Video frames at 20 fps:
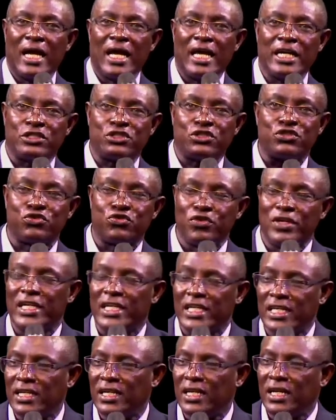a
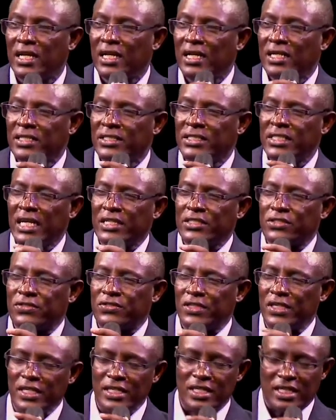tree,
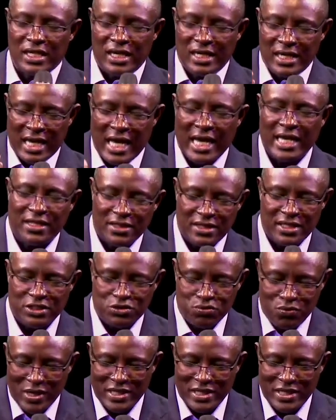just think like this.